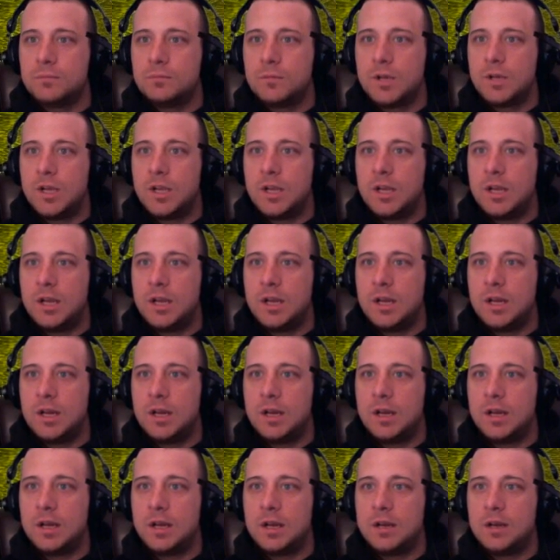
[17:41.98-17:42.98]

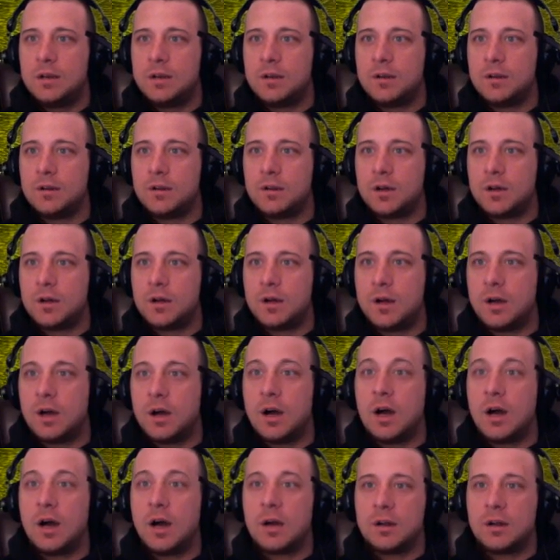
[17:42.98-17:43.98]
And,
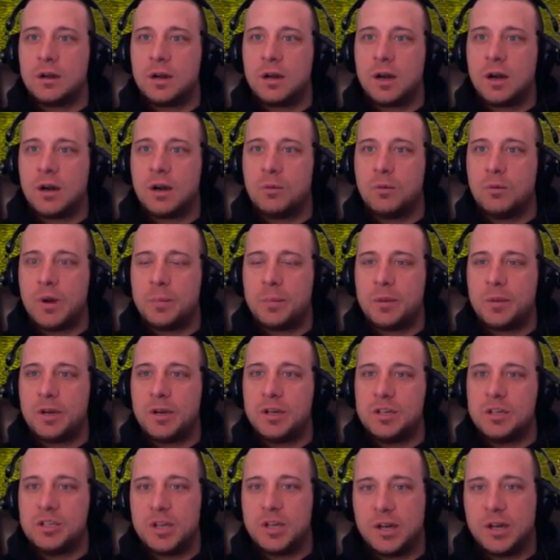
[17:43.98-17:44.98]
our weapon
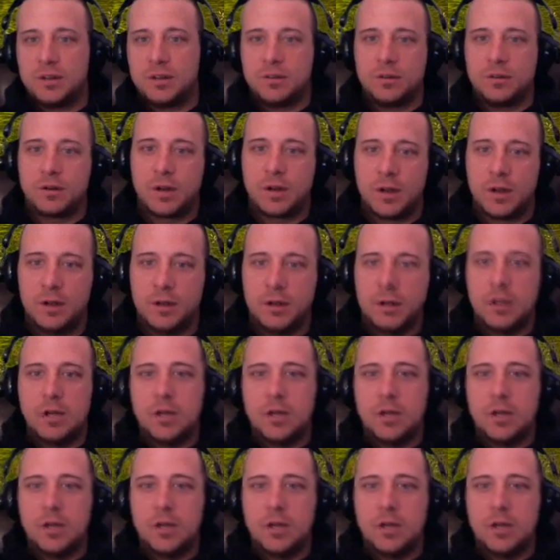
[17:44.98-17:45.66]
enchants, okay?